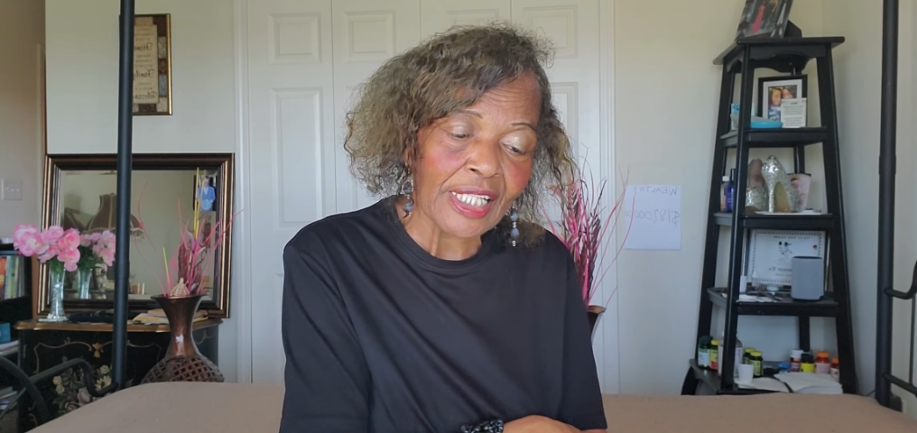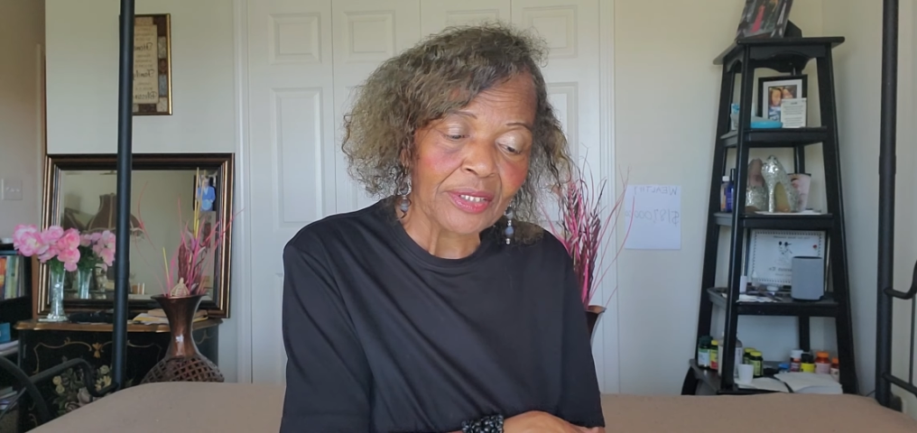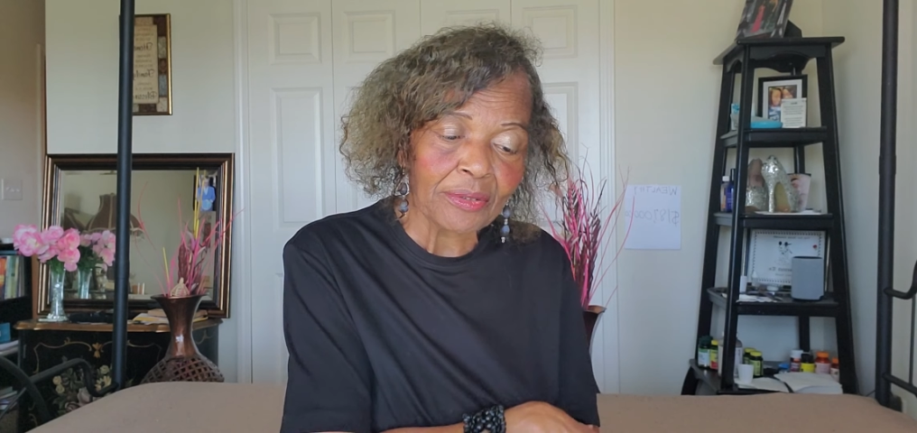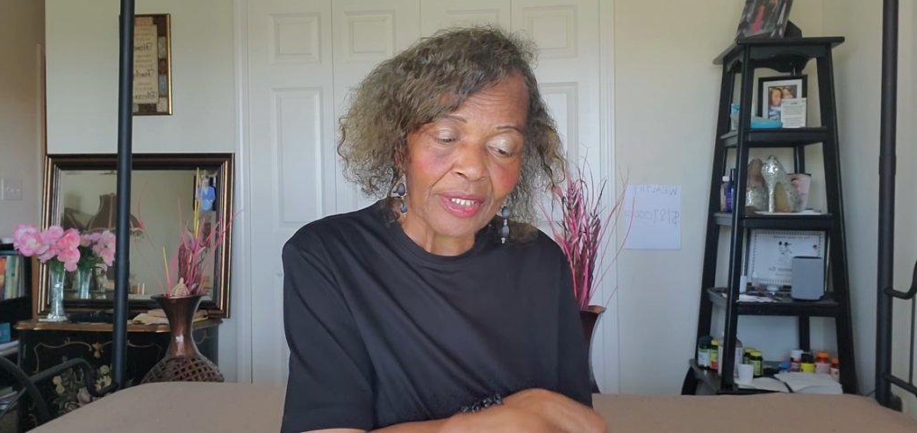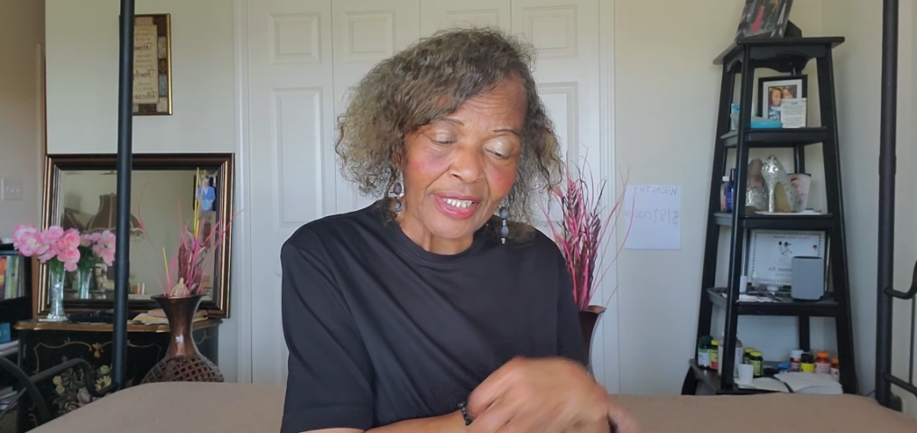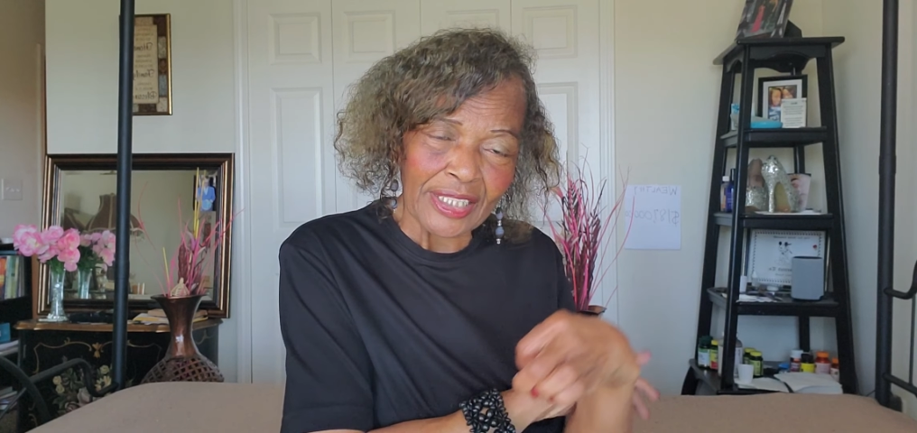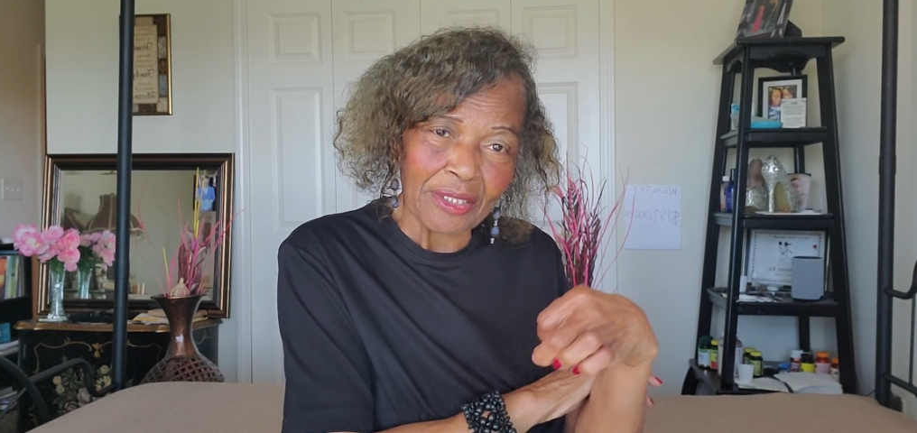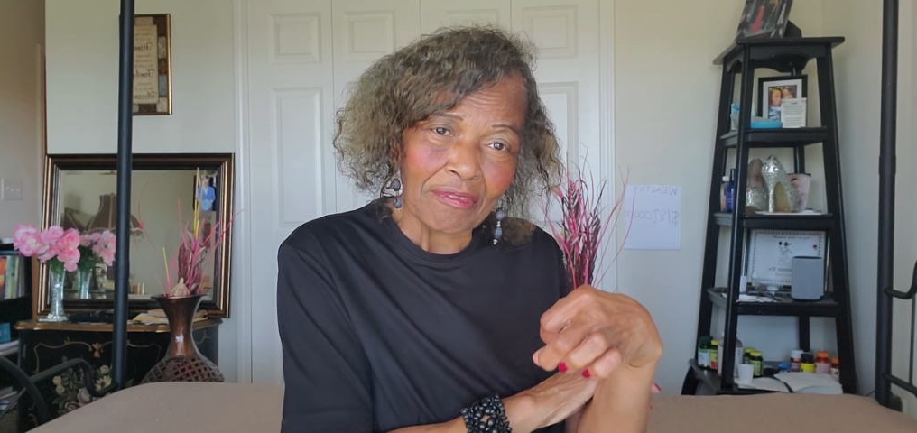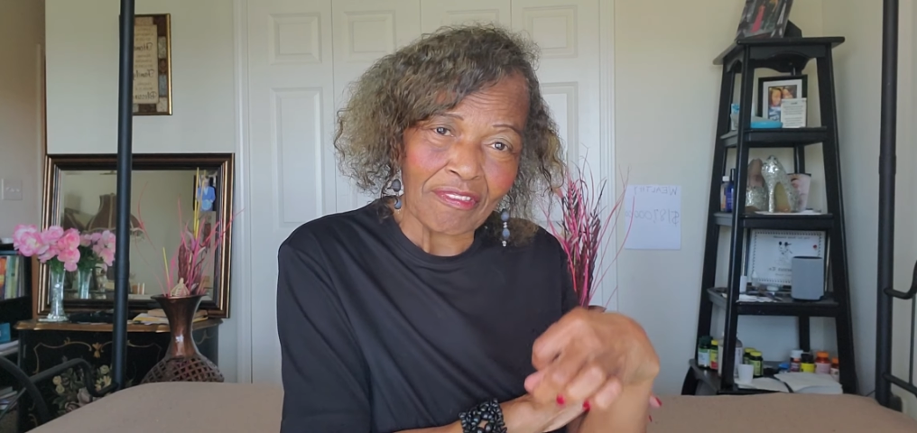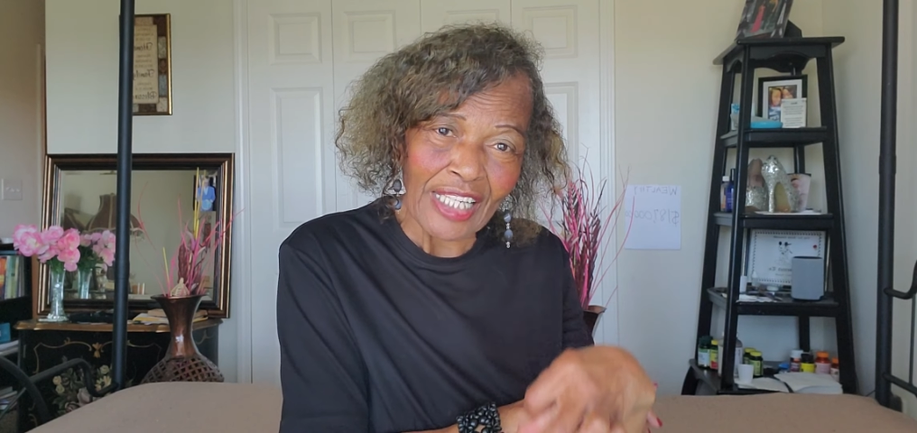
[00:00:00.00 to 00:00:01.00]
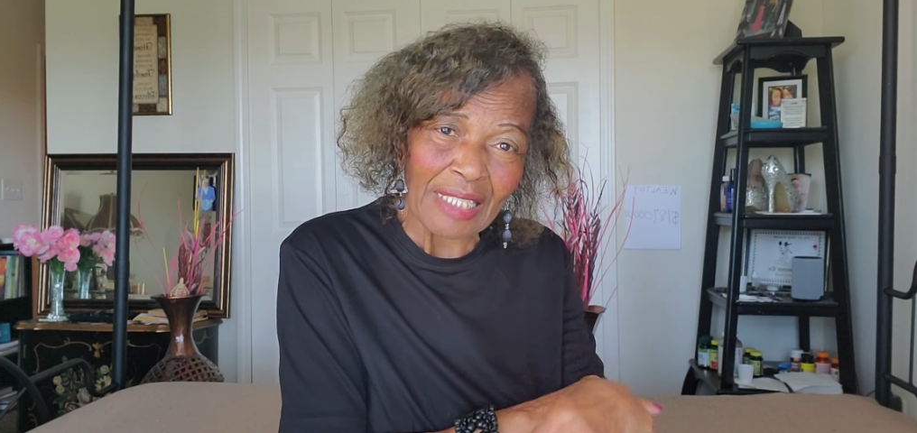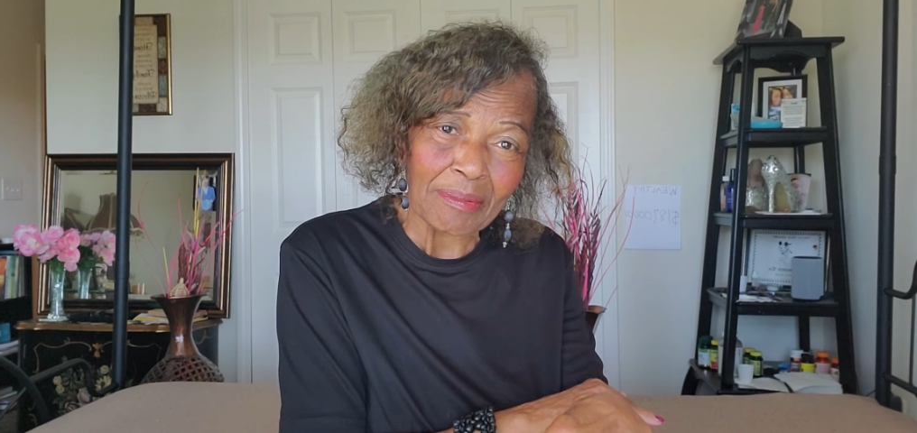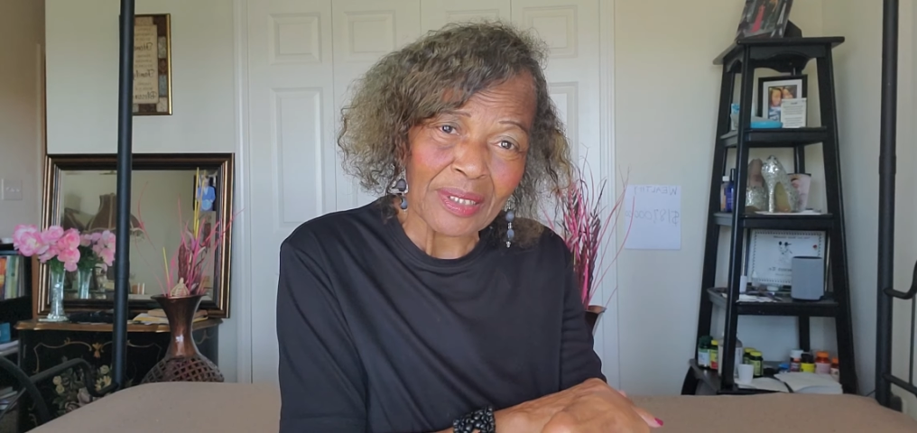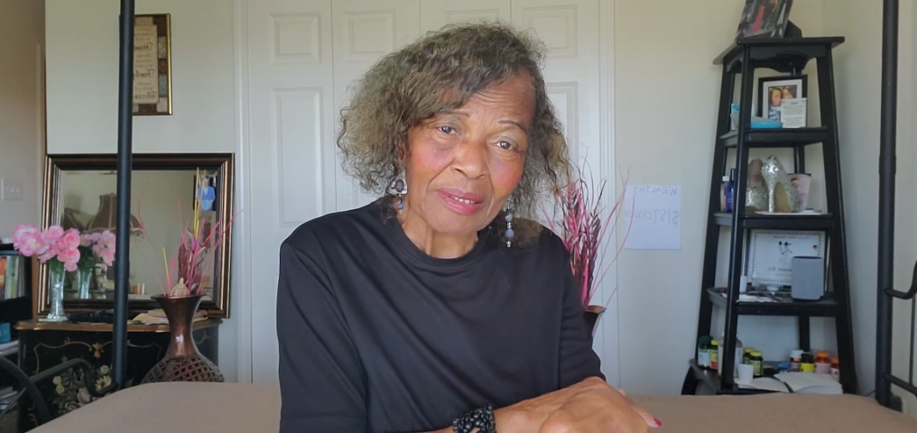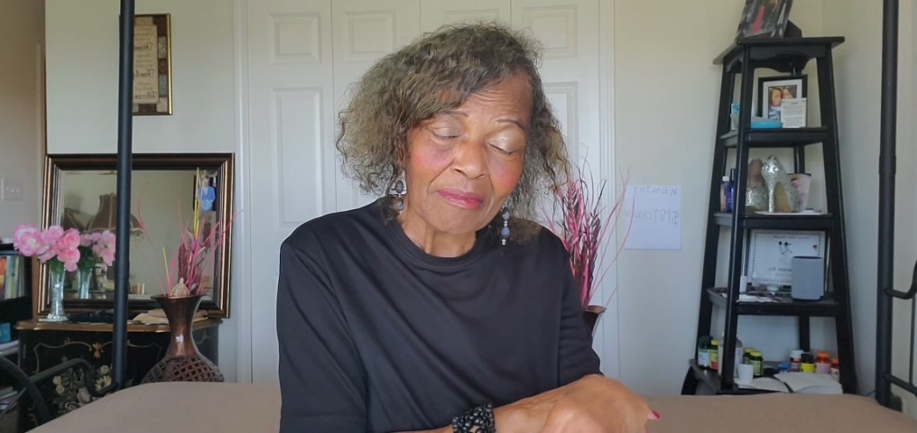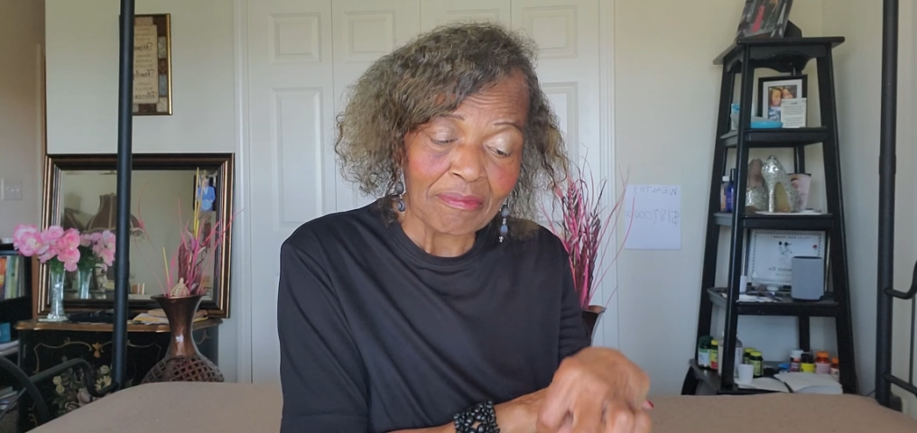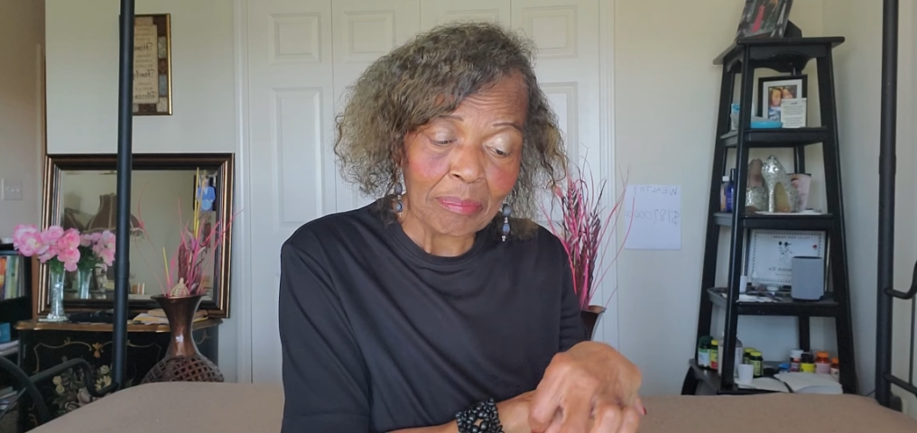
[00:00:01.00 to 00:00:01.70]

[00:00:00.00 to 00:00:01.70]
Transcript: that you can get your vitamin